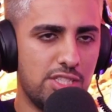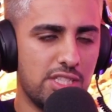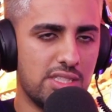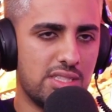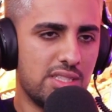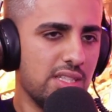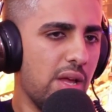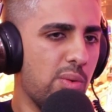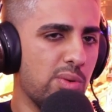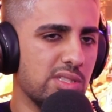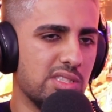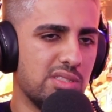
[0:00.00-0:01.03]
just, it
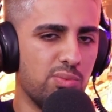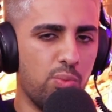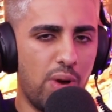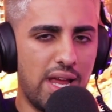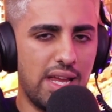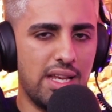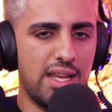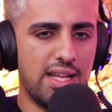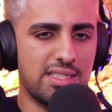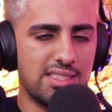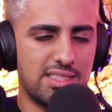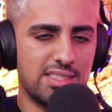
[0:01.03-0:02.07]
was way
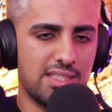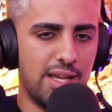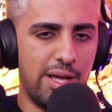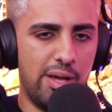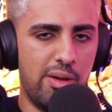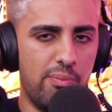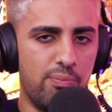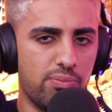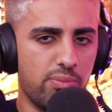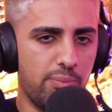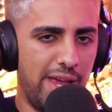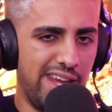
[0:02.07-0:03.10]
less
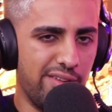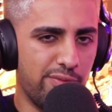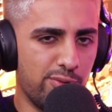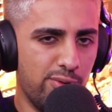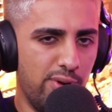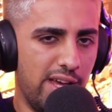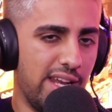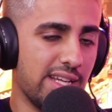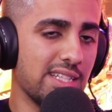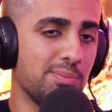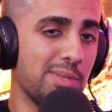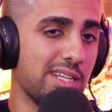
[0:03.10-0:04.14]
painful. And I
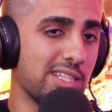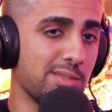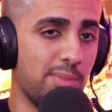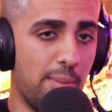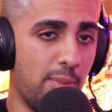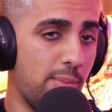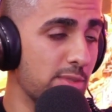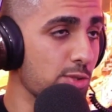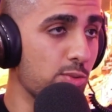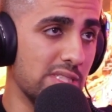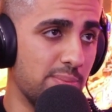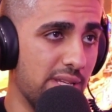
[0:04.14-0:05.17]
guess because my mom has
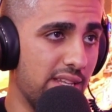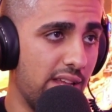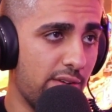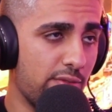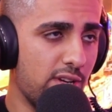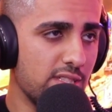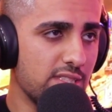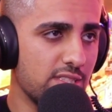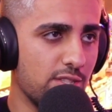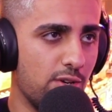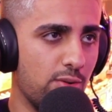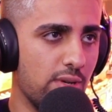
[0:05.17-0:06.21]
always been there for us.
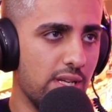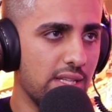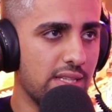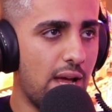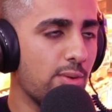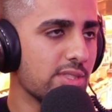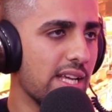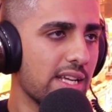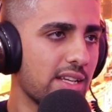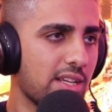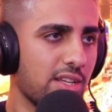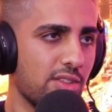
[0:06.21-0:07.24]
So that was
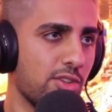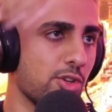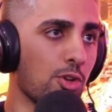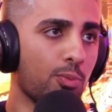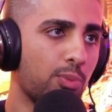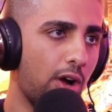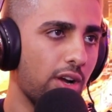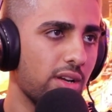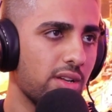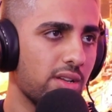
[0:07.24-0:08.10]
like the good part.